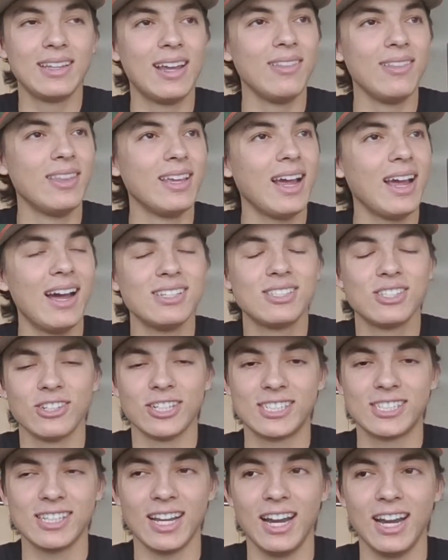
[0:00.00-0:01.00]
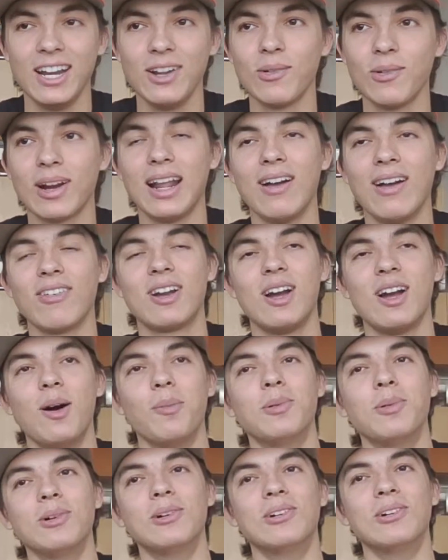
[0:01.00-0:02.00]
The guys are excited. We're going to have a
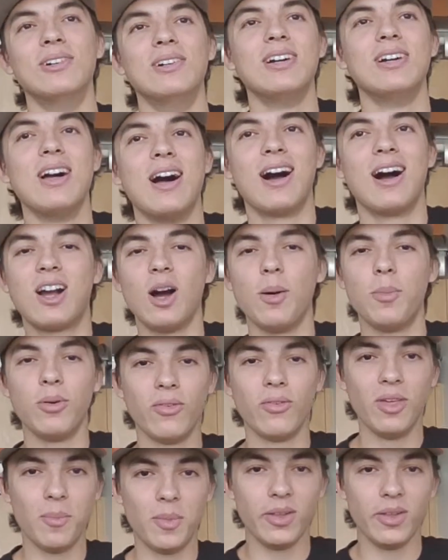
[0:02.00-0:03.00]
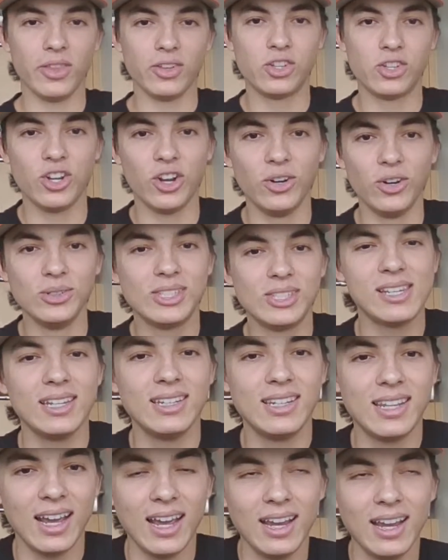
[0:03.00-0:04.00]
couple of them on the show
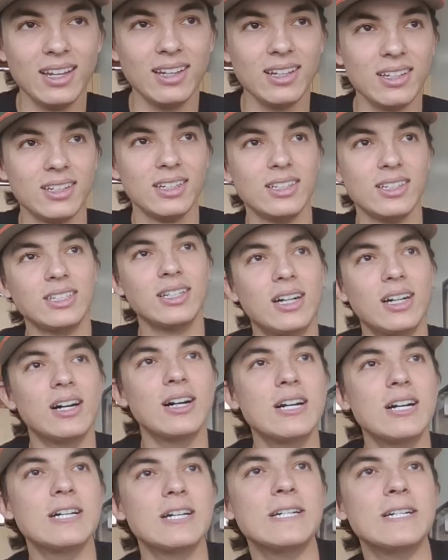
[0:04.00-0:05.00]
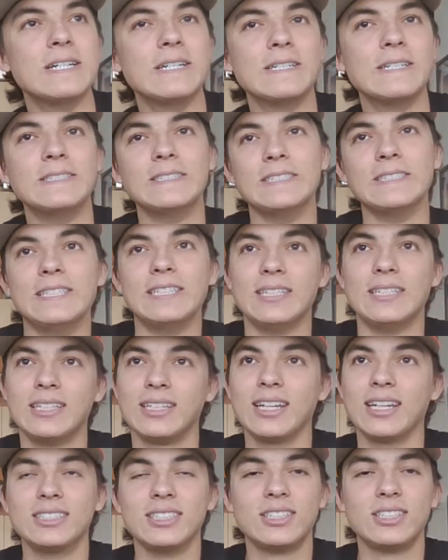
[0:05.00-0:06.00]
today.
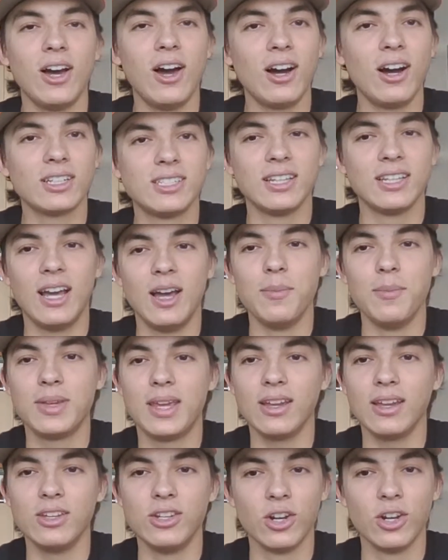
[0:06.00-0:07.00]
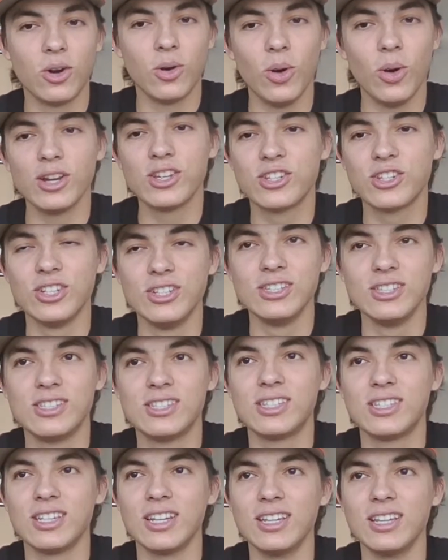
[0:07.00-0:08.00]
Get to talk to them, get your
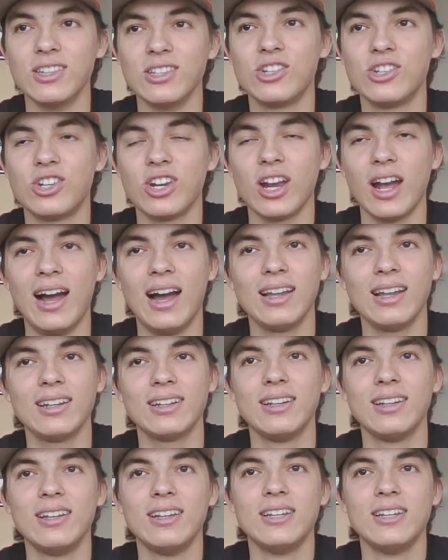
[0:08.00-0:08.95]
questions in the chat.